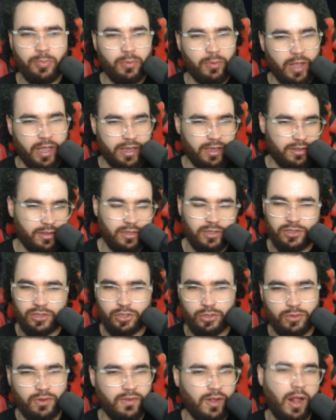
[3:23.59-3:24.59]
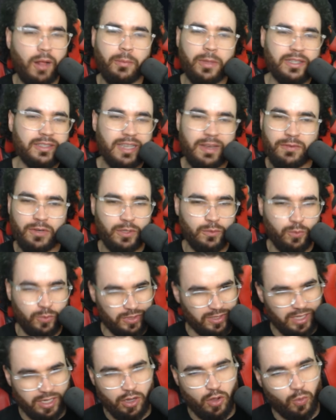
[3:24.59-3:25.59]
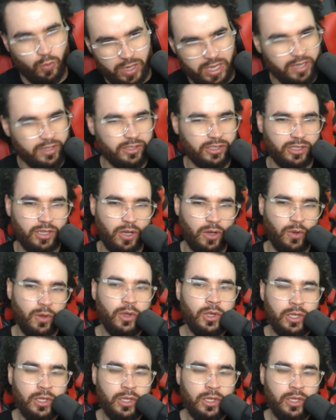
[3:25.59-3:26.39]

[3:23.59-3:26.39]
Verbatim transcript: like there's new developments every single week. So